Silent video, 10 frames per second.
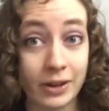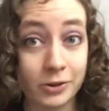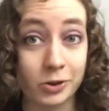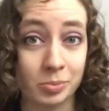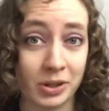
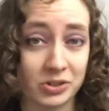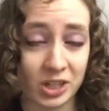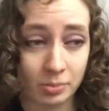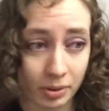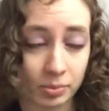group that
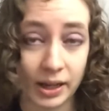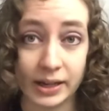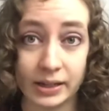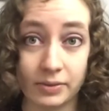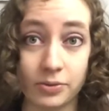she'd been
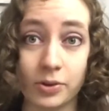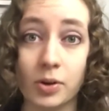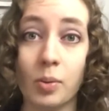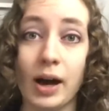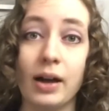playing in for a
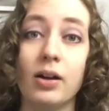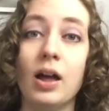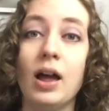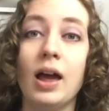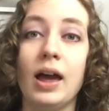while,
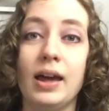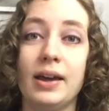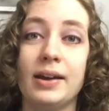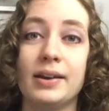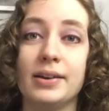
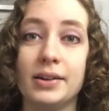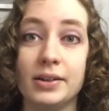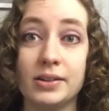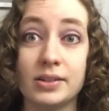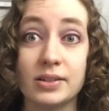
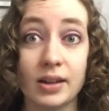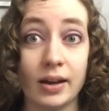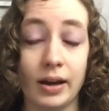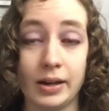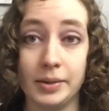and
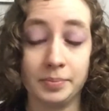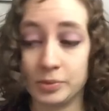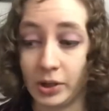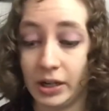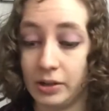I
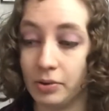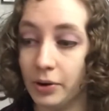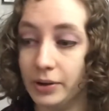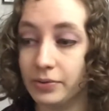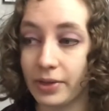created
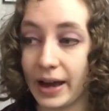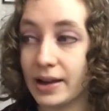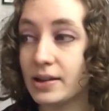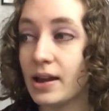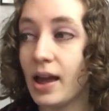Ronin for that.
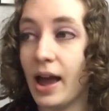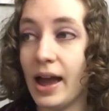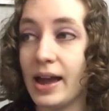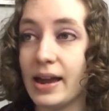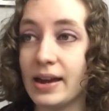
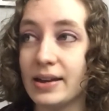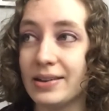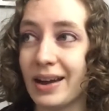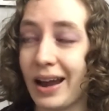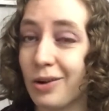
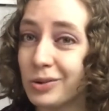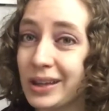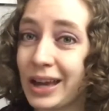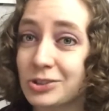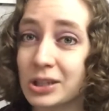And I only
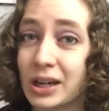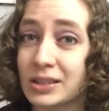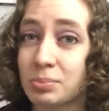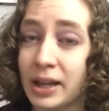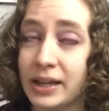actually got to
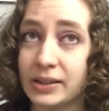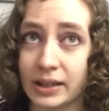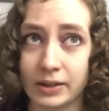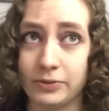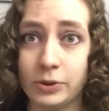play in
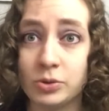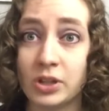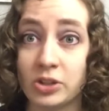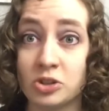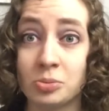like a few
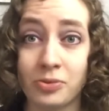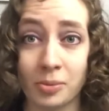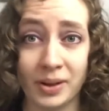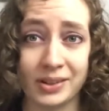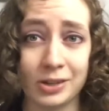sessions before
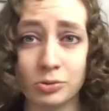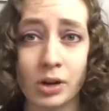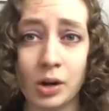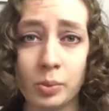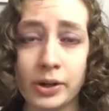my schedule
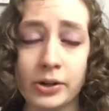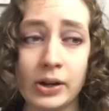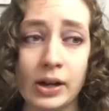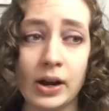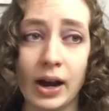got weird,
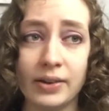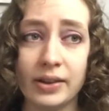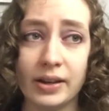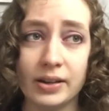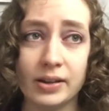and
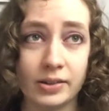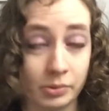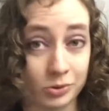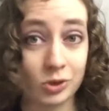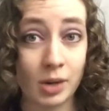then there
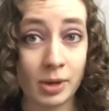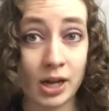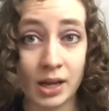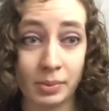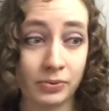was drama
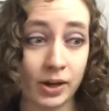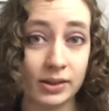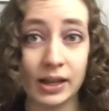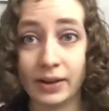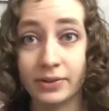and my friend
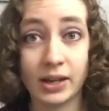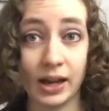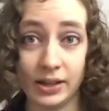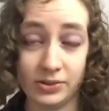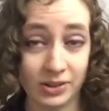left,
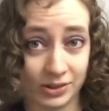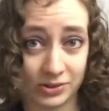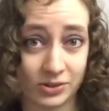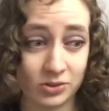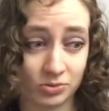and
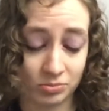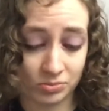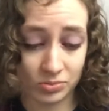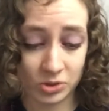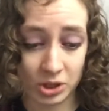since
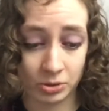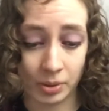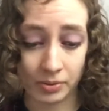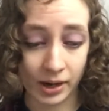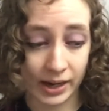she was
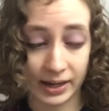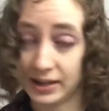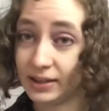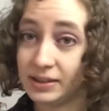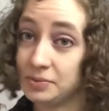my ride and
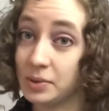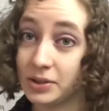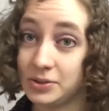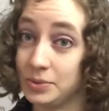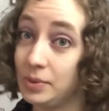I didn't want
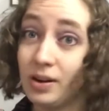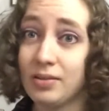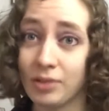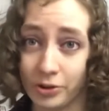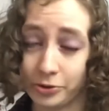to
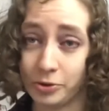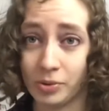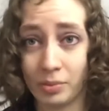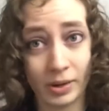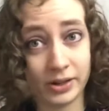also
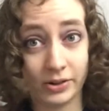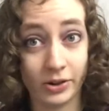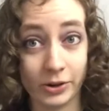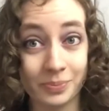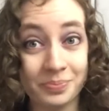abandon
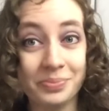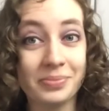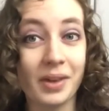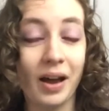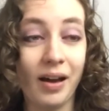her,
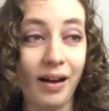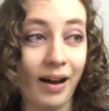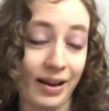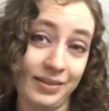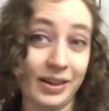
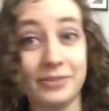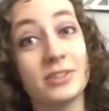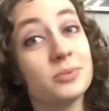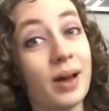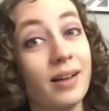I left
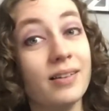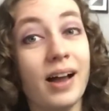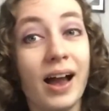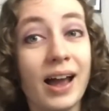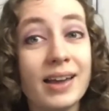as well
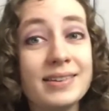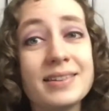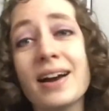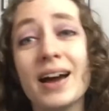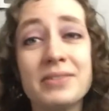and did
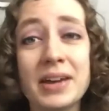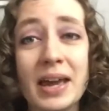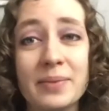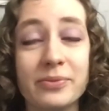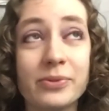not have a
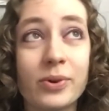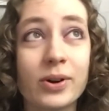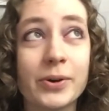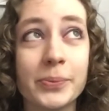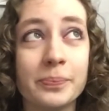game
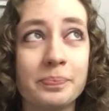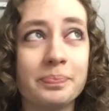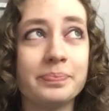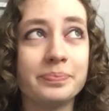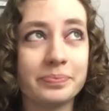for
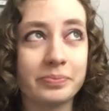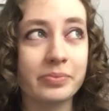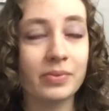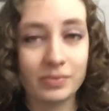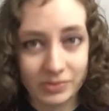
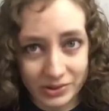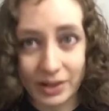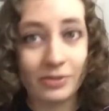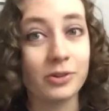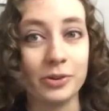
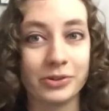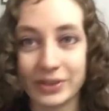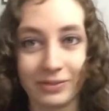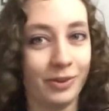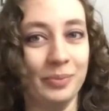several
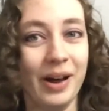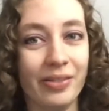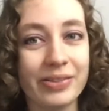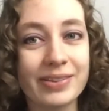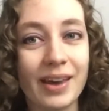
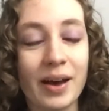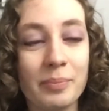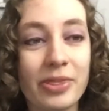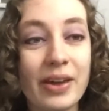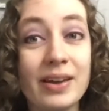months.
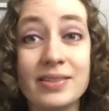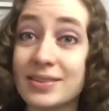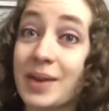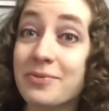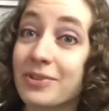But then the
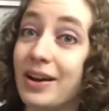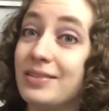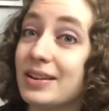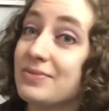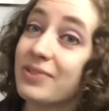same friend
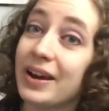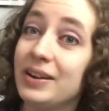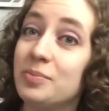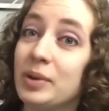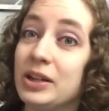
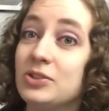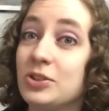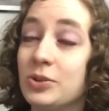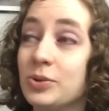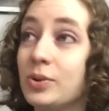invited me
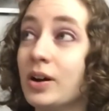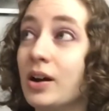to